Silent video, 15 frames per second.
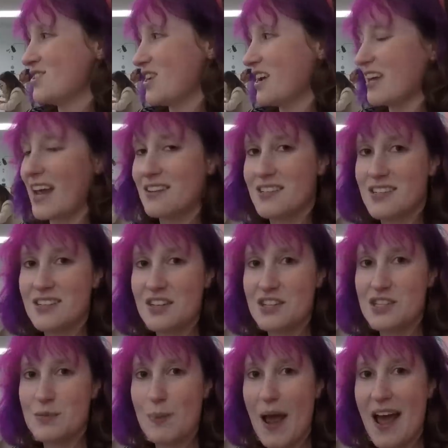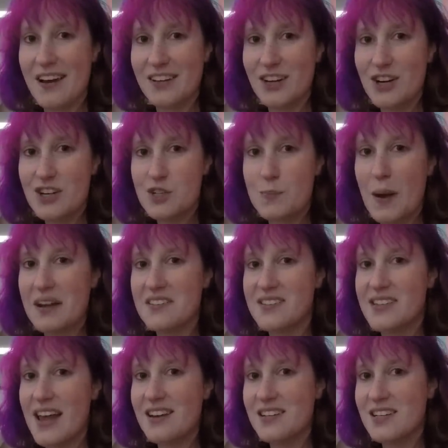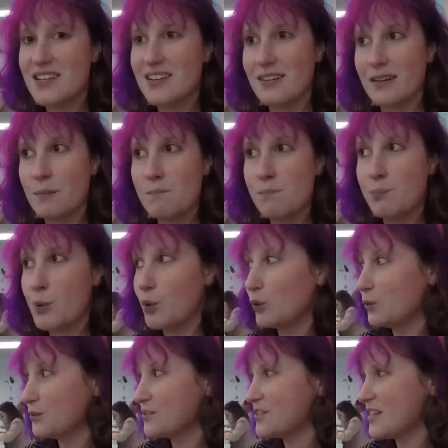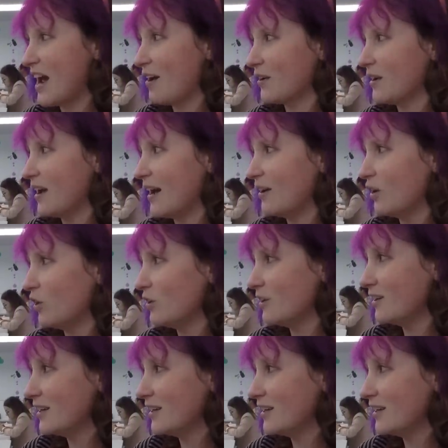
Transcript: against the Spaniards by sending bulls down a hill.